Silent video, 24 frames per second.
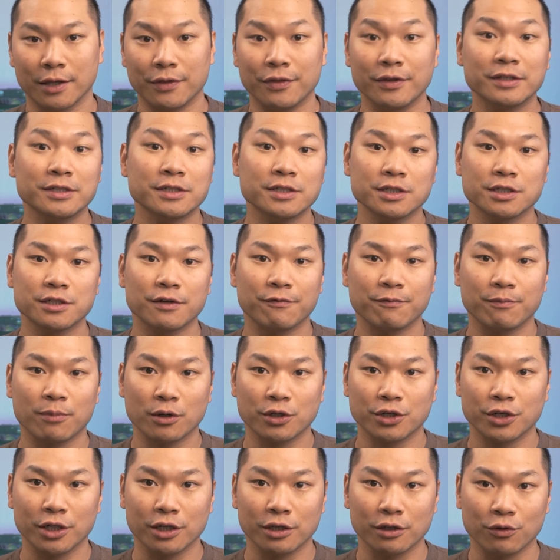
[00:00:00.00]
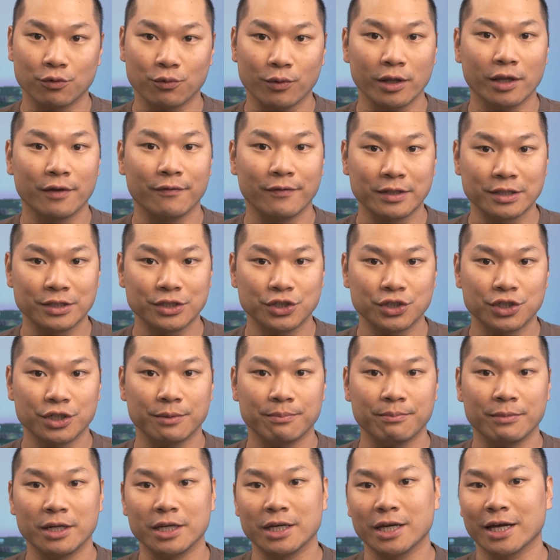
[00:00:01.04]
And this is of particular relevance to
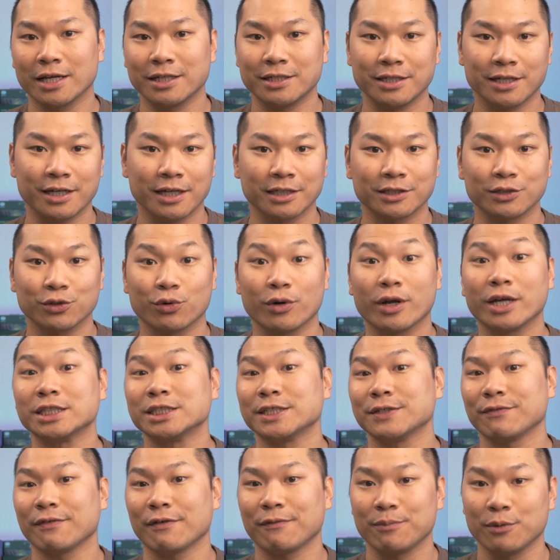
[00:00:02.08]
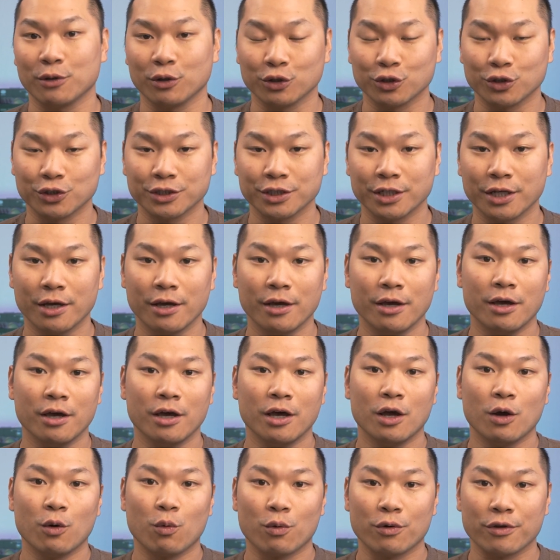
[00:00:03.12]
mini-itx or SFF builders,
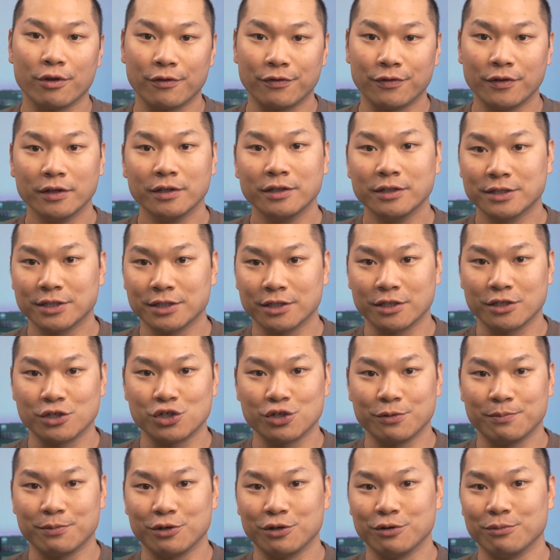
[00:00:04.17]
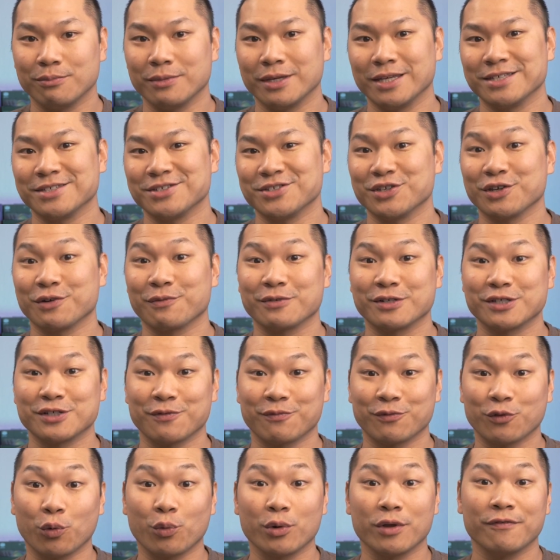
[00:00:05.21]
where the thickness of the GPU means the difference
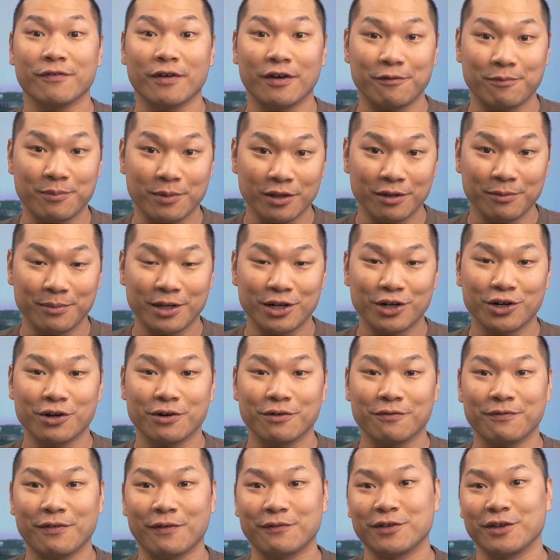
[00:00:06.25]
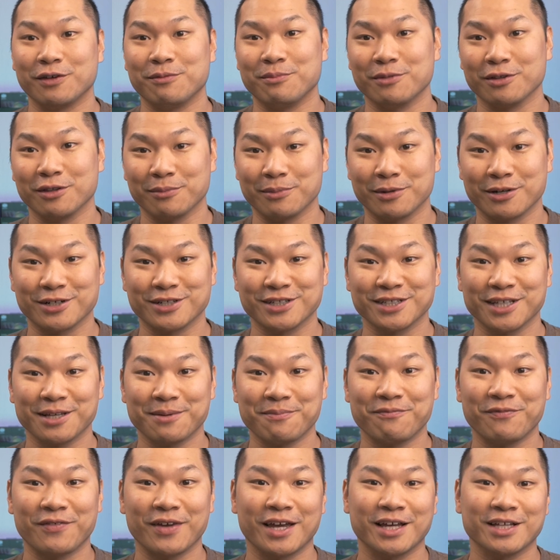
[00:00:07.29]
of 25mm, 15mm
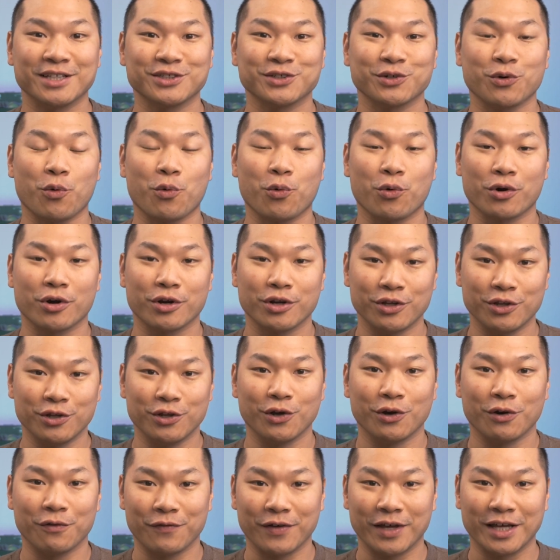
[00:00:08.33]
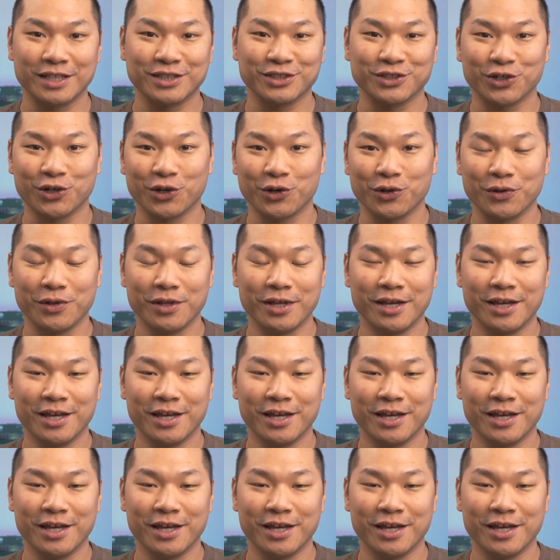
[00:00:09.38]
slim fans, or no fans at all.